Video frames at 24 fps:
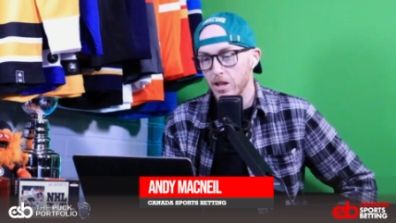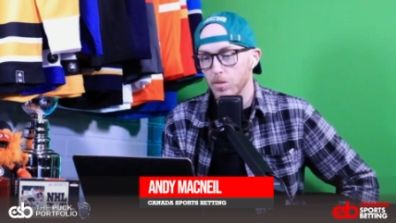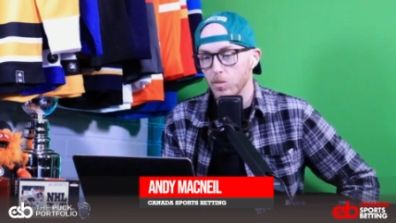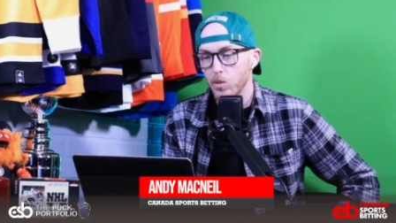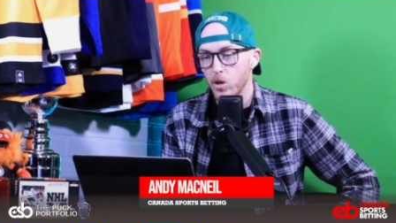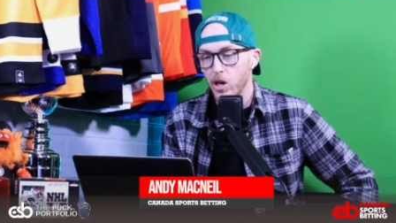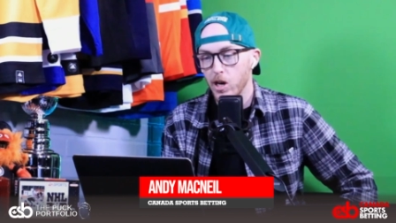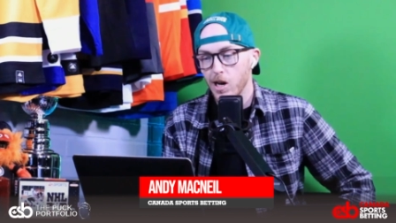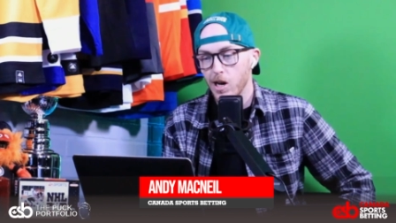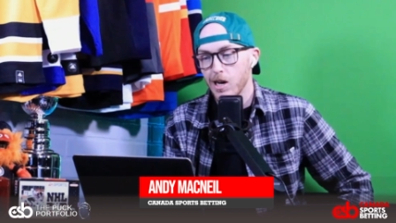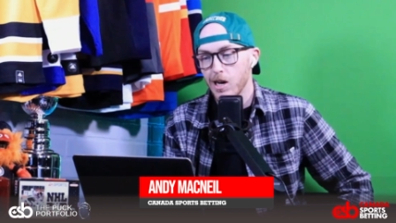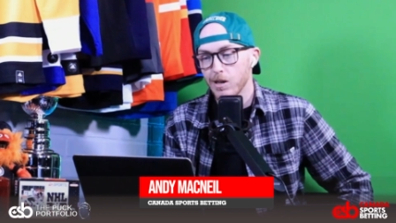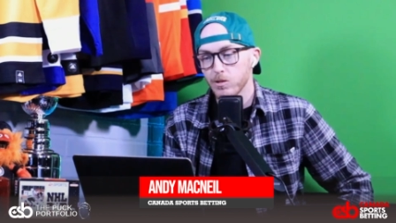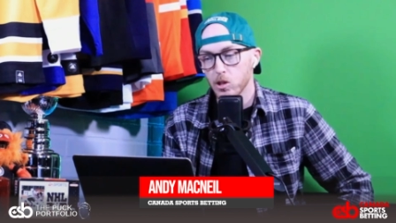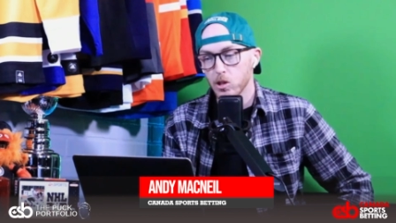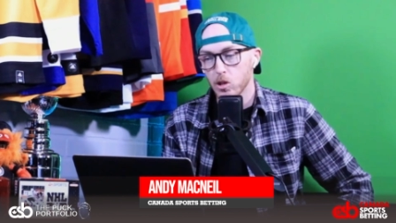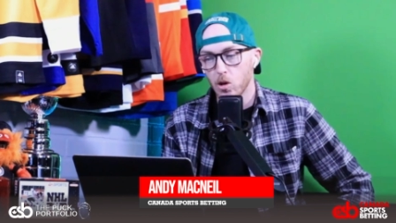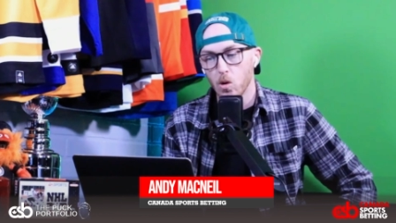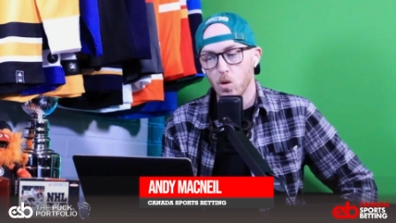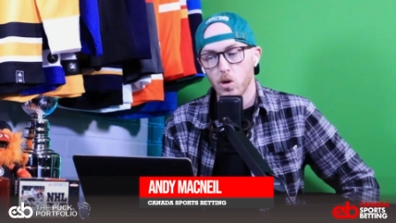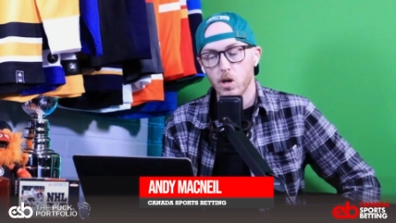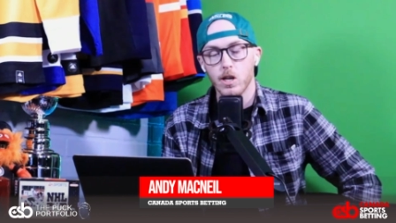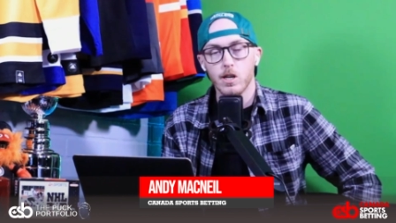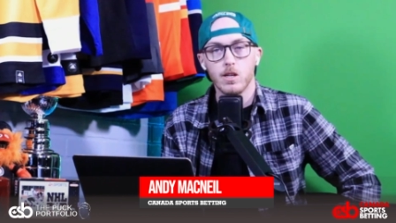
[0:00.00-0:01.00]
the playoffs
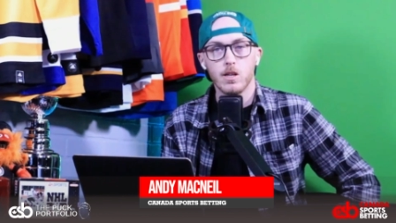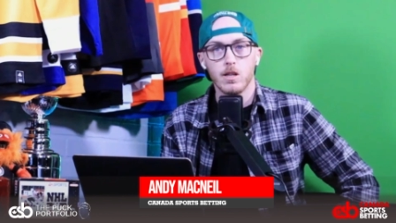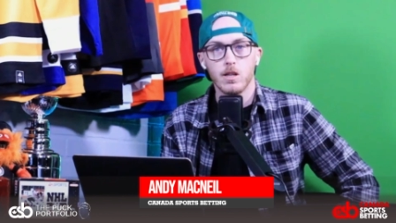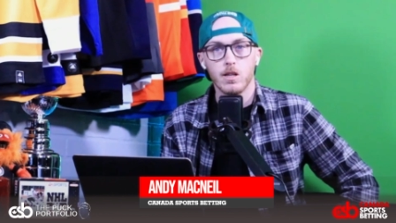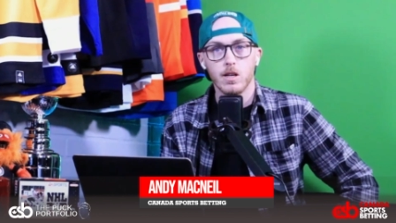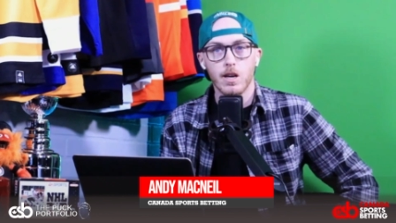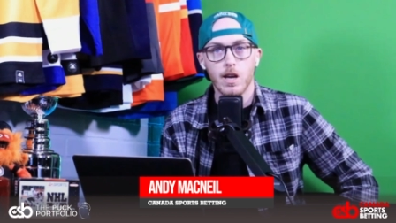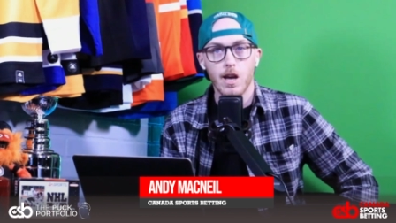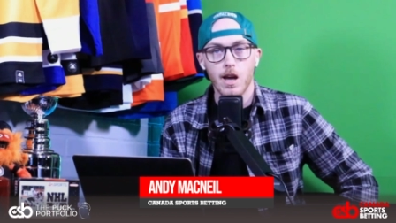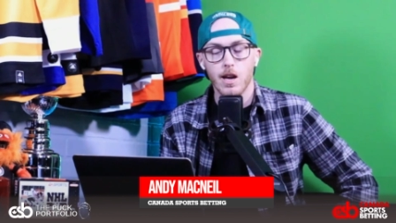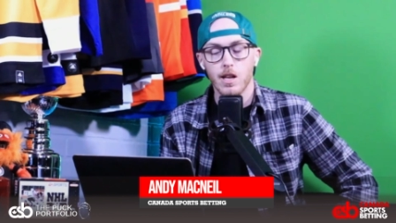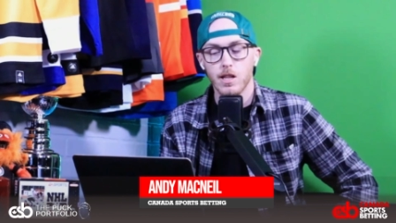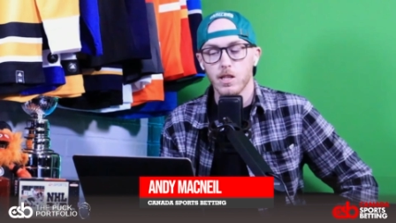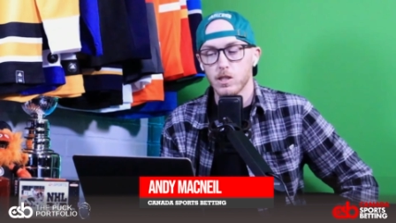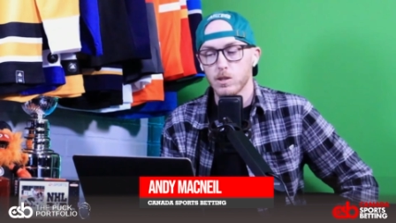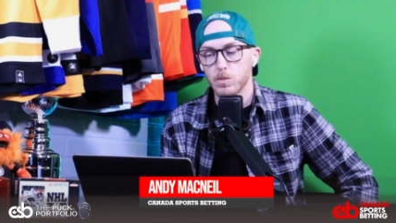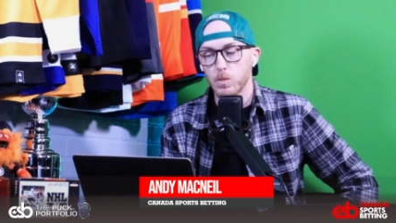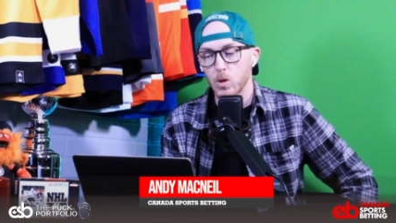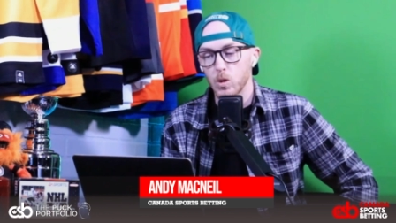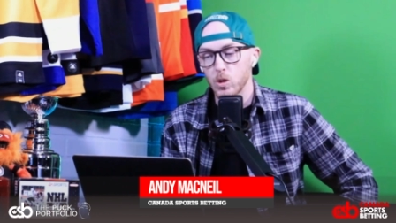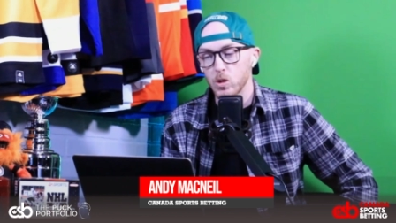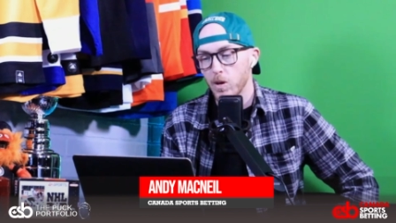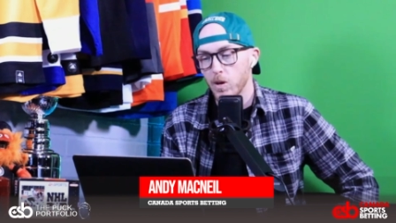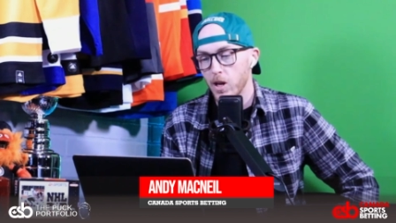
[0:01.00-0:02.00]
according to the Canada
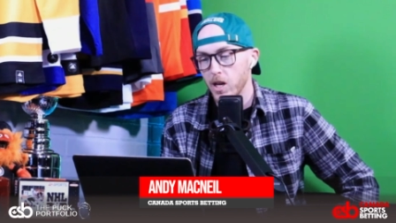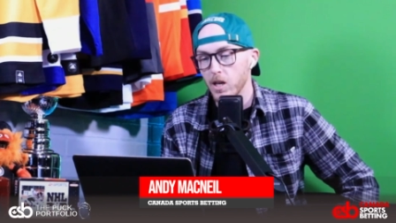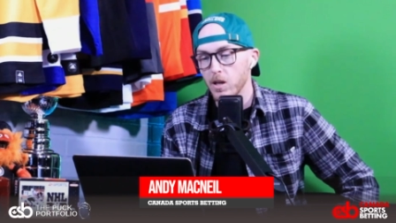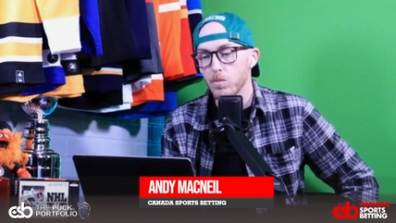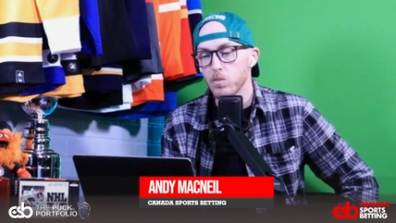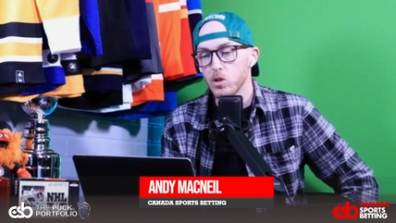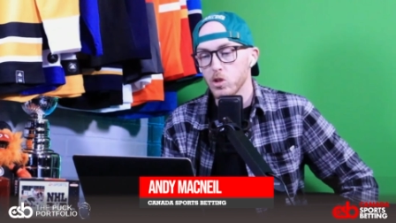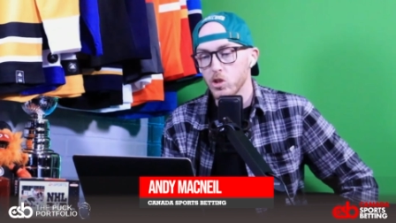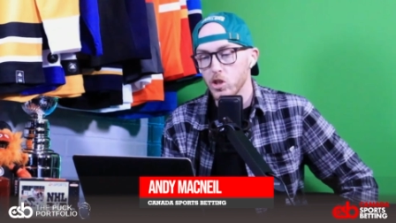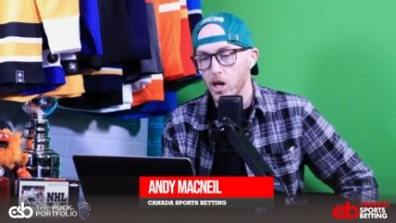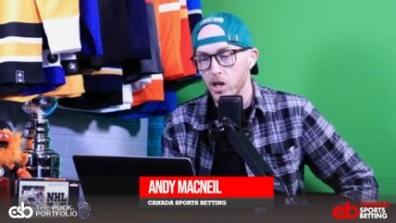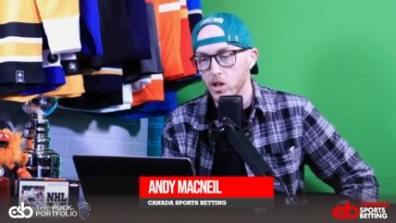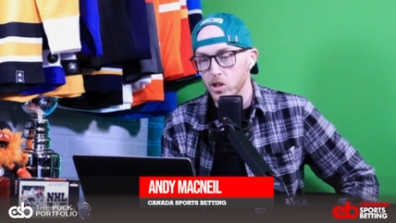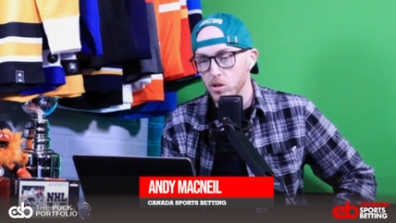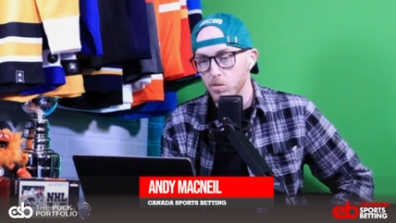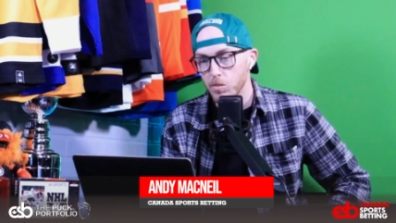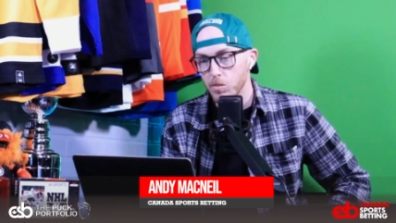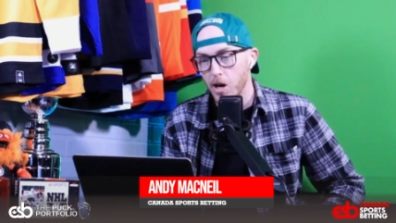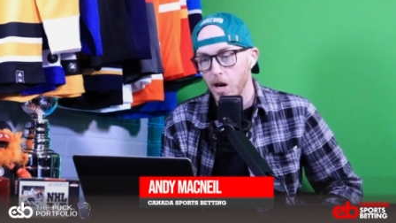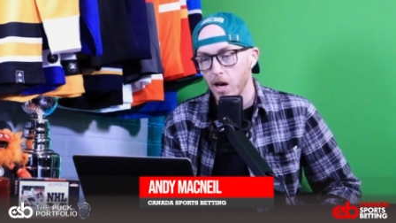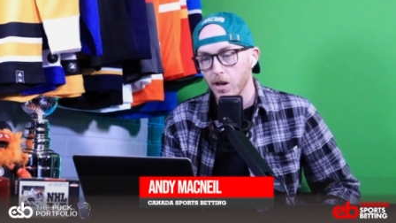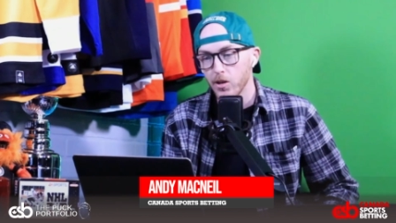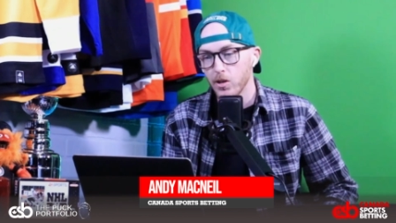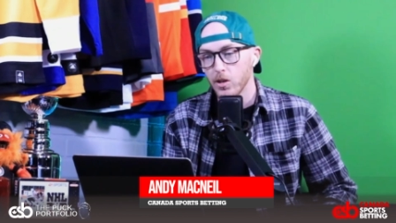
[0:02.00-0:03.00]
Sports Betting projection
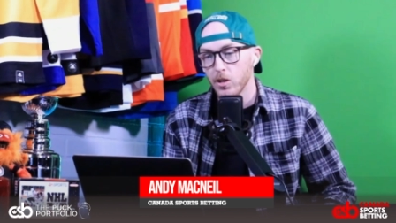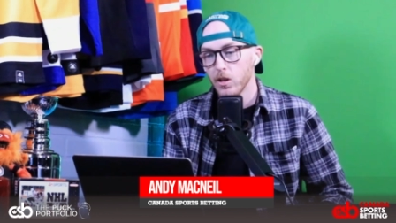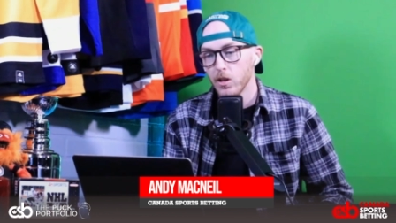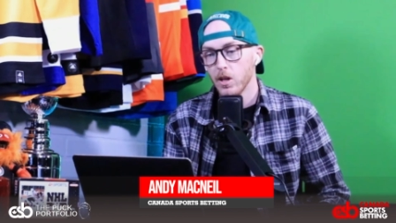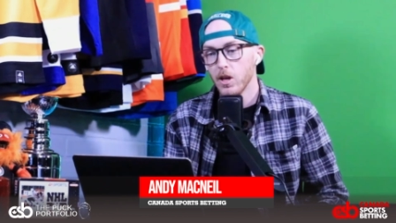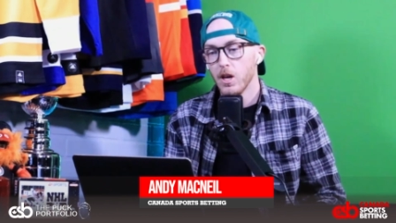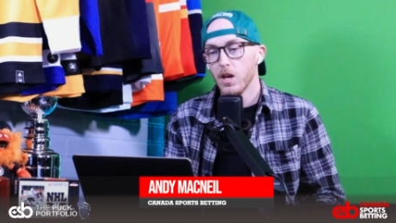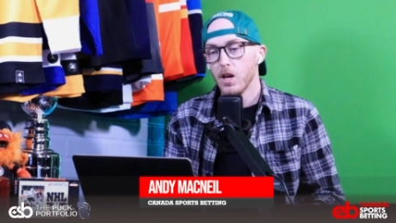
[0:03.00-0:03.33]
model.